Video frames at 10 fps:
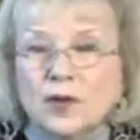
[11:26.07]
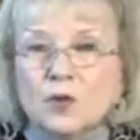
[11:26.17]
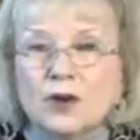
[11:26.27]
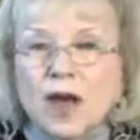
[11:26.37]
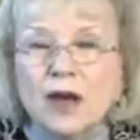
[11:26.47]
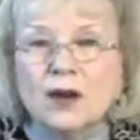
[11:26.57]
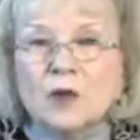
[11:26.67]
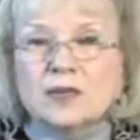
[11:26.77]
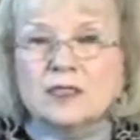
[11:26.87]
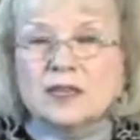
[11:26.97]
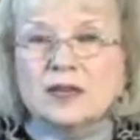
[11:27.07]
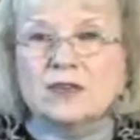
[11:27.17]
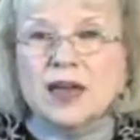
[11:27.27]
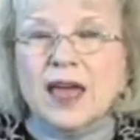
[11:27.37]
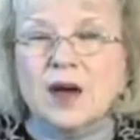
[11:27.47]
and we're not always
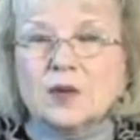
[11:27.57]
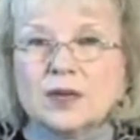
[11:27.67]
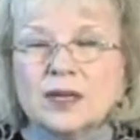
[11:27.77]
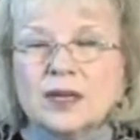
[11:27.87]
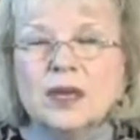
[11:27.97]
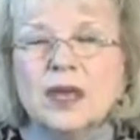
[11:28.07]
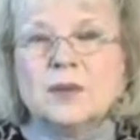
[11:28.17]
delivered outwardly,